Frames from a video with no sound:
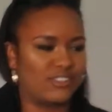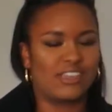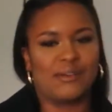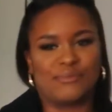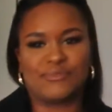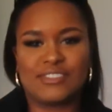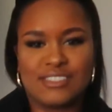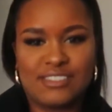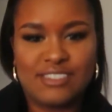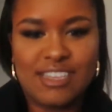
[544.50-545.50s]
I love the
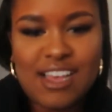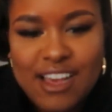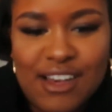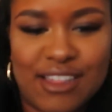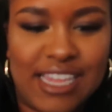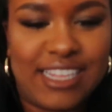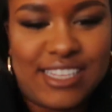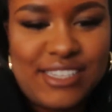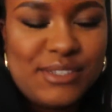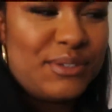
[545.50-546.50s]
shirt. It's just like a
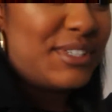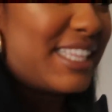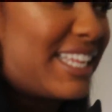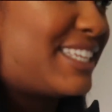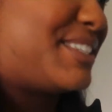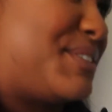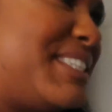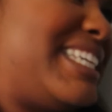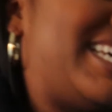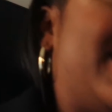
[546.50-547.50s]
top. Thank you. Thank
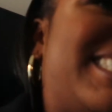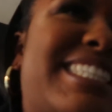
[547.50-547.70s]
you. Yes.